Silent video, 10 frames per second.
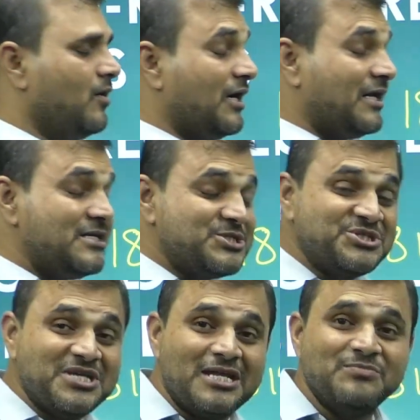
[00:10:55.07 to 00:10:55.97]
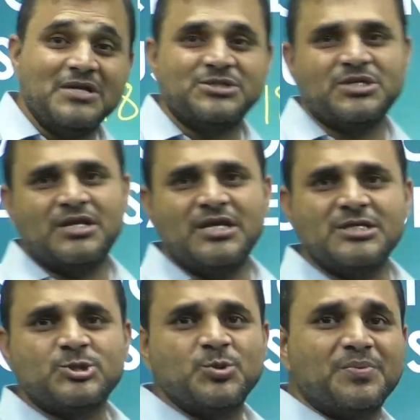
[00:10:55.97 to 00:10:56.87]
Christian
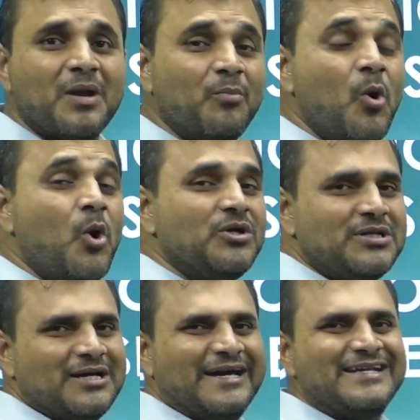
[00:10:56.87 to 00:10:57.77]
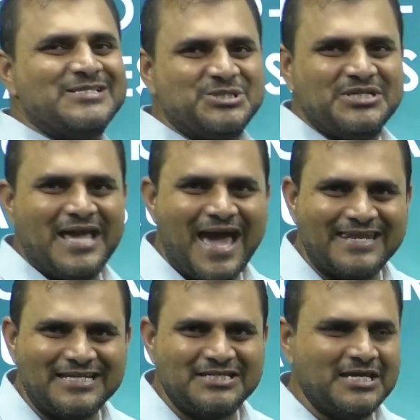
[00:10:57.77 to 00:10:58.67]
missionaries to promote
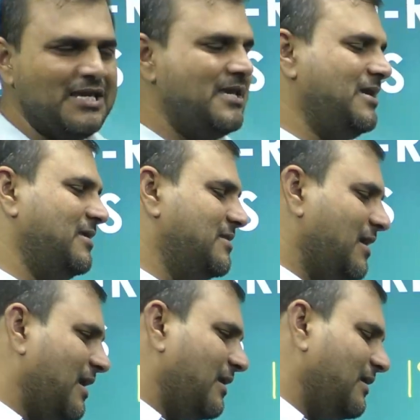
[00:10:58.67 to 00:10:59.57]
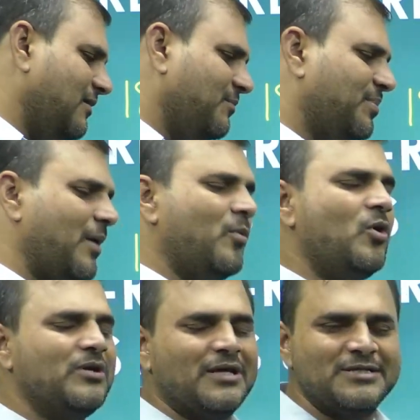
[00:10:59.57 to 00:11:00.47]
Christianity. They can
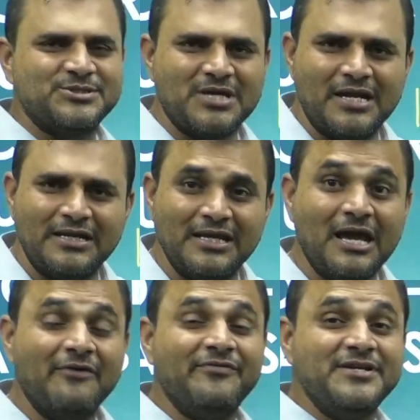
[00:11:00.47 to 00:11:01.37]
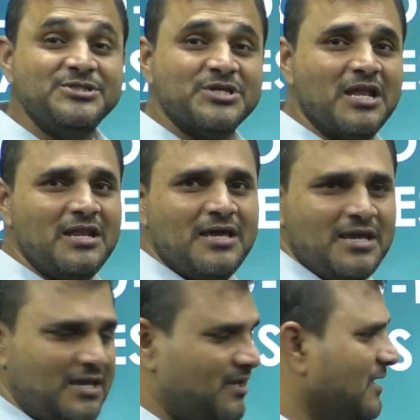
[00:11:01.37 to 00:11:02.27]
promote Christianity
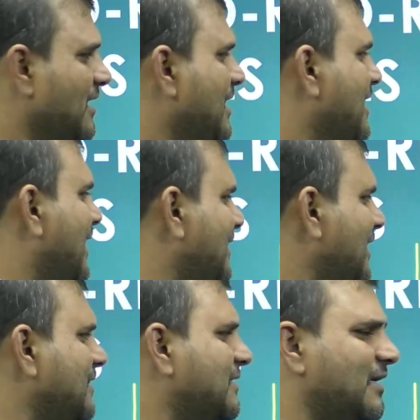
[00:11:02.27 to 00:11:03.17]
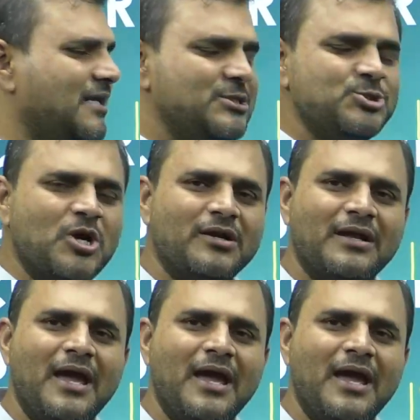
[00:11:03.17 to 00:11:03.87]
officially. 1813 Charter